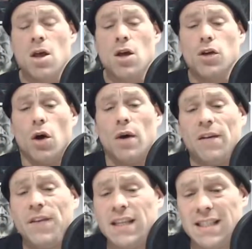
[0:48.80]

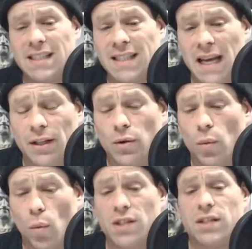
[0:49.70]
If his intent
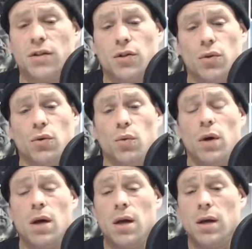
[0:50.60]
wasn't
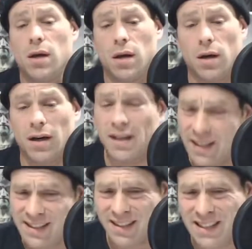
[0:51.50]
to
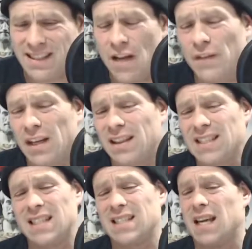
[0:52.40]
let's not forget
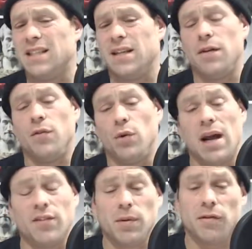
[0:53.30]
this is 1984, and
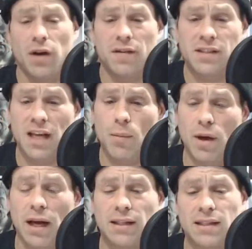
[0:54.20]
I have to be fair. In the same
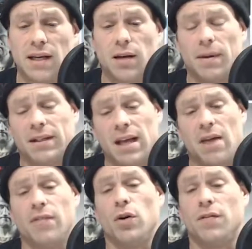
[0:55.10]
way I said about the
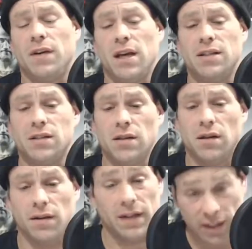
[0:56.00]
Kavanaugh case,
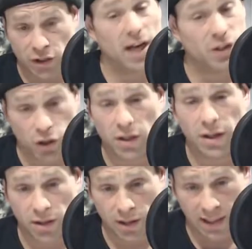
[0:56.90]
then I
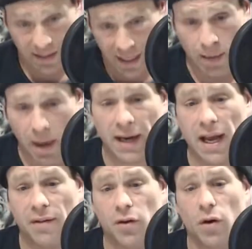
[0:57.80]
stand by
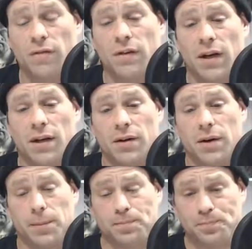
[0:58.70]
Kavanaugh, and
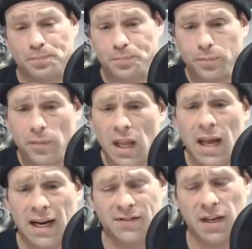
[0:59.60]

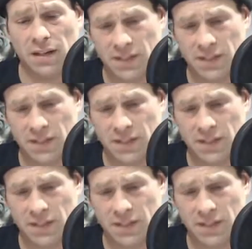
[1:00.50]
I've